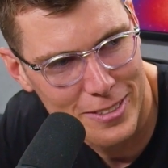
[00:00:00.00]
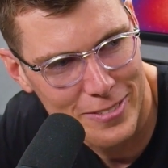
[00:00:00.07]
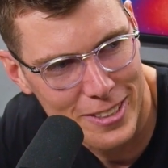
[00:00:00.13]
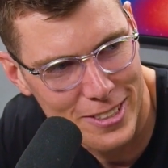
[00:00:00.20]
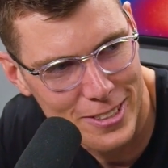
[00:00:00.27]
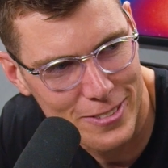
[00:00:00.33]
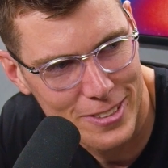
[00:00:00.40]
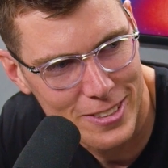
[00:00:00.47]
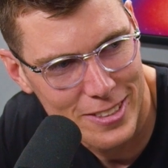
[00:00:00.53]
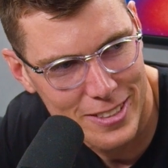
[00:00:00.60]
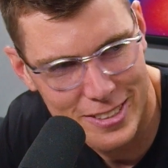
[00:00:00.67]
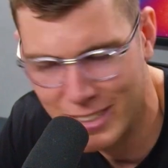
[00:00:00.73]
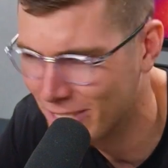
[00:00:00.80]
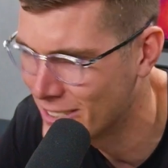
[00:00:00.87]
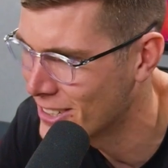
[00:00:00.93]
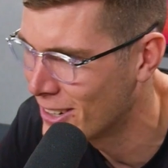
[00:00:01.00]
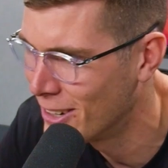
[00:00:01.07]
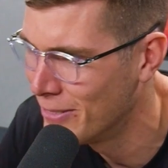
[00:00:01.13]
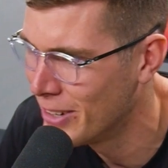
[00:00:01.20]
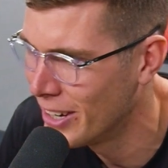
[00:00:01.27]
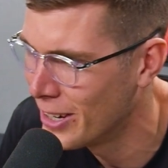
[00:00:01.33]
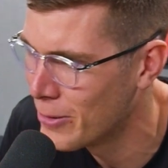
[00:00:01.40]
I'm not sure which. Is that what you
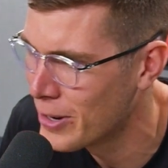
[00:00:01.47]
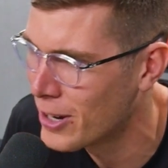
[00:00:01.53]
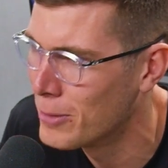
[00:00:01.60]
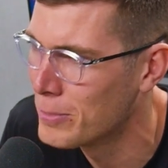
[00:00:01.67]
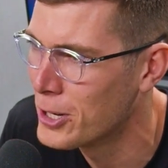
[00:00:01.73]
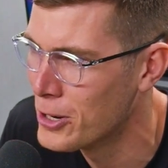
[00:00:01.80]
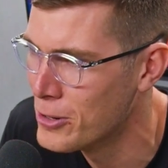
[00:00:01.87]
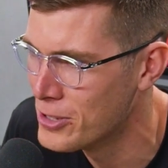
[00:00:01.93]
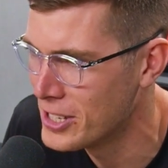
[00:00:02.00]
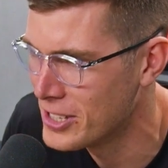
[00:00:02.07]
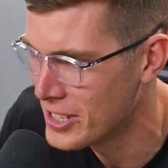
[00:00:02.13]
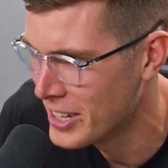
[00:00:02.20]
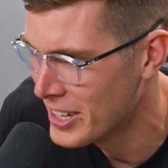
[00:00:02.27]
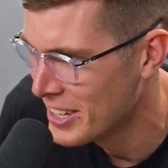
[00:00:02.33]
call them? Yeah, we call them koozies.